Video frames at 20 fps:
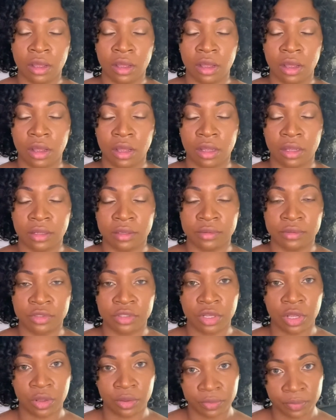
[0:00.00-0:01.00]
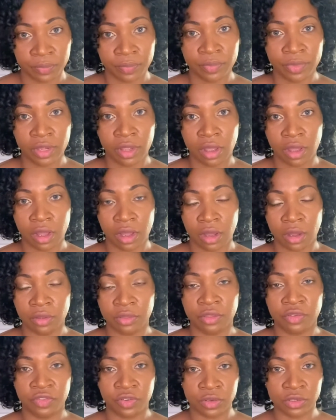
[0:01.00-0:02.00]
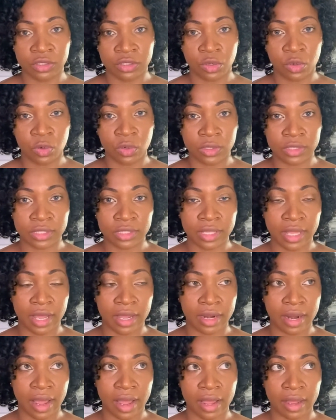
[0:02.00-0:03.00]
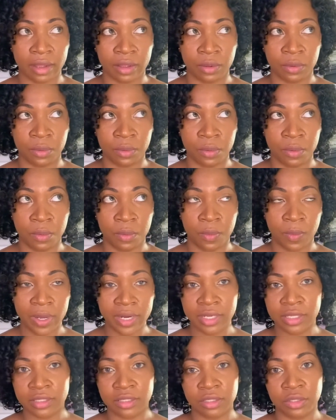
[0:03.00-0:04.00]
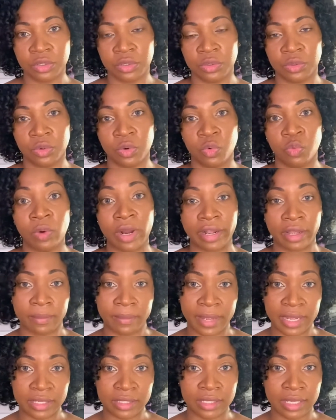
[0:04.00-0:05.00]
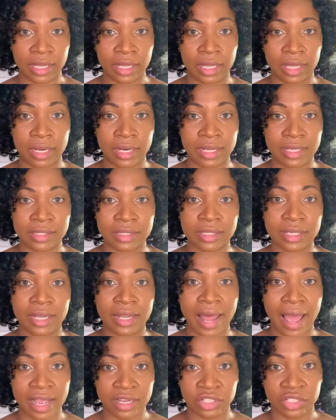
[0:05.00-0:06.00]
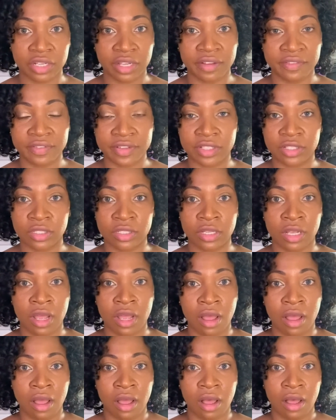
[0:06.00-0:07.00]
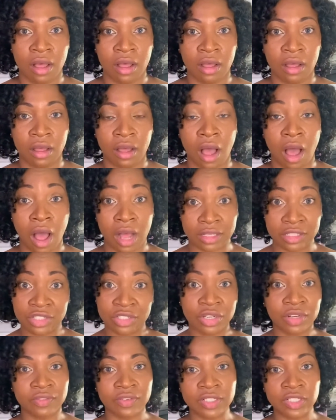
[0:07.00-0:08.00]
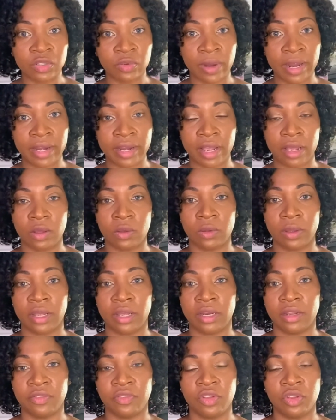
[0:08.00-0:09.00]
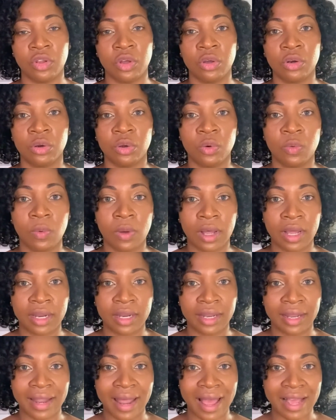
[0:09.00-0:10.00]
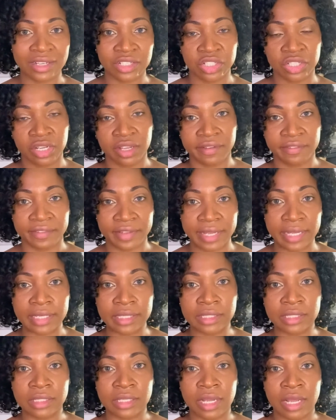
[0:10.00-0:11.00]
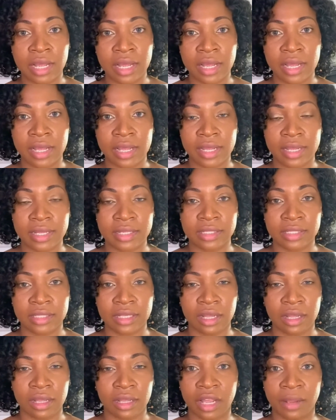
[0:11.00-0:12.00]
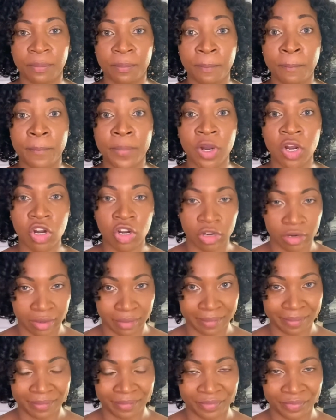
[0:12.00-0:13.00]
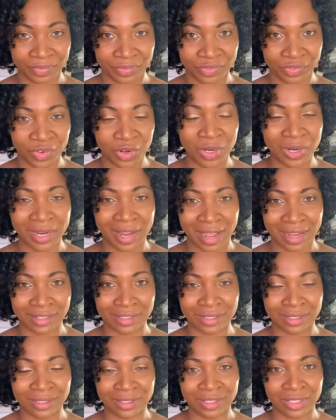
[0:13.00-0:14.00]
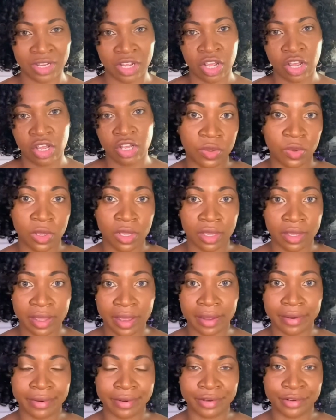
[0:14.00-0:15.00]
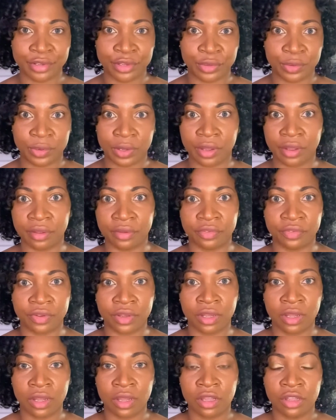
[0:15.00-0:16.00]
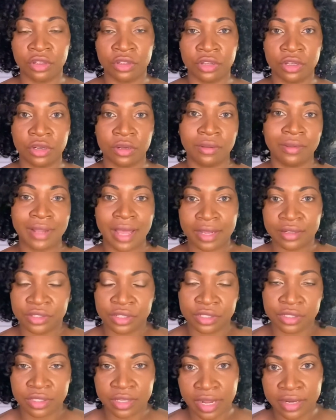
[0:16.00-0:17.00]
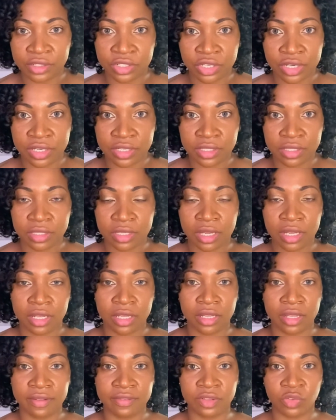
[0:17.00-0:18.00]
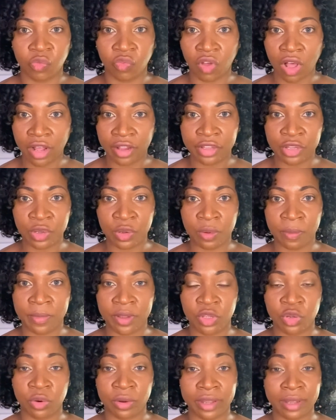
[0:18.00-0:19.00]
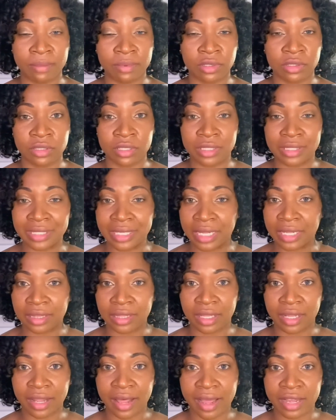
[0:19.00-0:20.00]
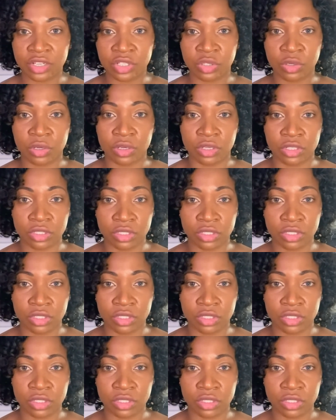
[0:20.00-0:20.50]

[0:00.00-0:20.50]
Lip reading: The first course that I wanted to recommend taking is Lash Lift. It's a hot service right now, and if you don't know what Lash Lift is, it's a perm for your lashes. You can get in lieu of, you know, lash extensions. It gives volume. You're able to tint the lash so it looks a